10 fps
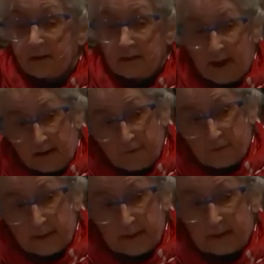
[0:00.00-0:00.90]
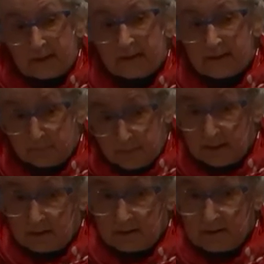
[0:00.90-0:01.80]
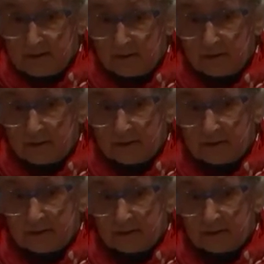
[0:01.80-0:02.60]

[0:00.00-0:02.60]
That, for me, is a bigger concern.